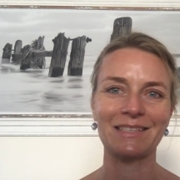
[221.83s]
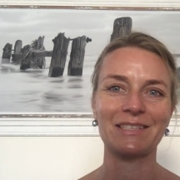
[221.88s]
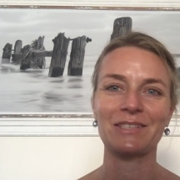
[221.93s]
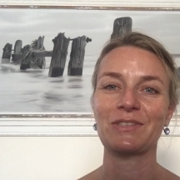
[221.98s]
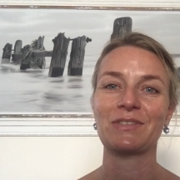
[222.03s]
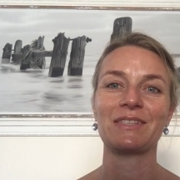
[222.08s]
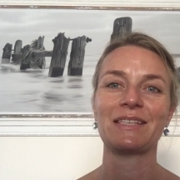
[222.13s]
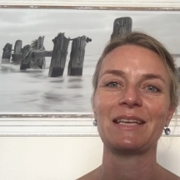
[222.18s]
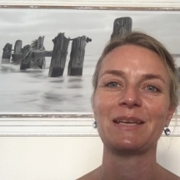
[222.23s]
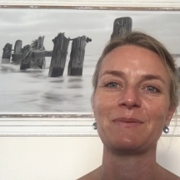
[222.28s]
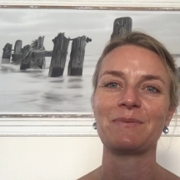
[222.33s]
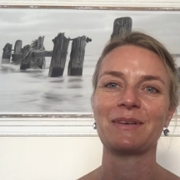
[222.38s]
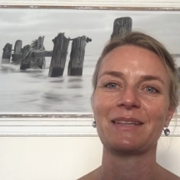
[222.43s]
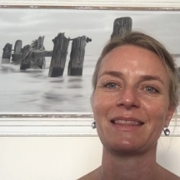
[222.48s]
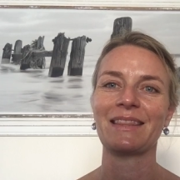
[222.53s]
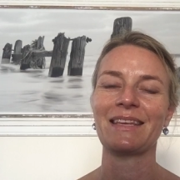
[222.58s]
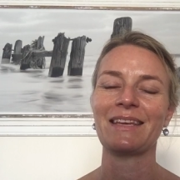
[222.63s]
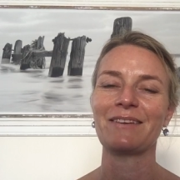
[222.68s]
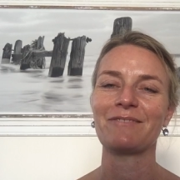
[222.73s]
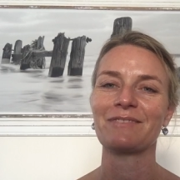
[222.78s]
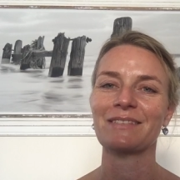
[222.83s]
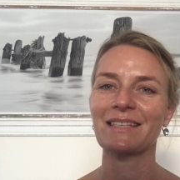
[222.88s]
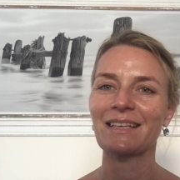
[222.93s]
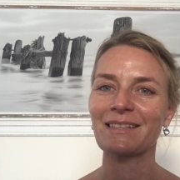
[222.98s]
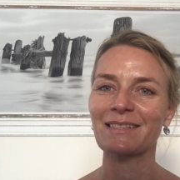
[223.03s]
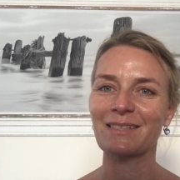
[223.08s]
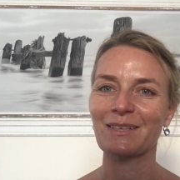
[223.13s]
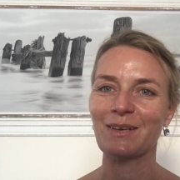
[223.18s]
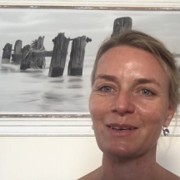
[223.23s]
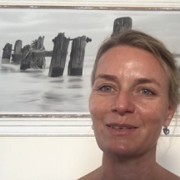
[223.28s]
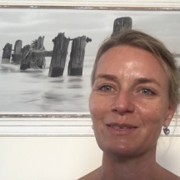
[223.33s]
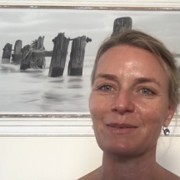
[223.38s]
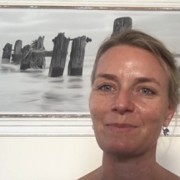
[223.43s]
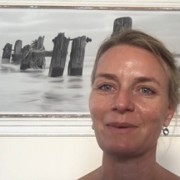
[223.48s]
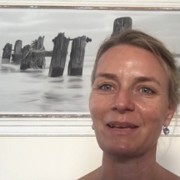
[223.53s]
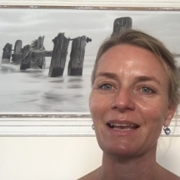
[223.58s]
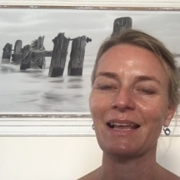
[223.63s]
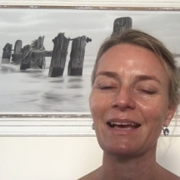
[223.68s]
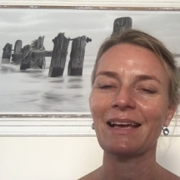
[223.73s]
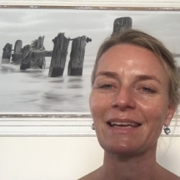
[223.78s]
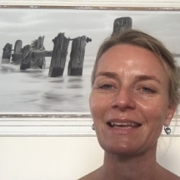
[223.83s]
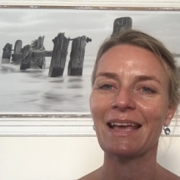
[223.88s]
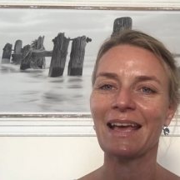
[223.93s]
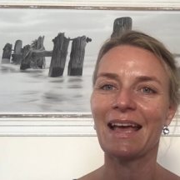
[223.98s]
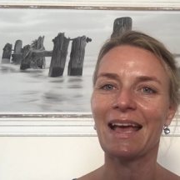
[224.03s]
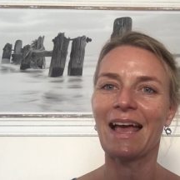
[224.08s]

to see what the results are going to be like.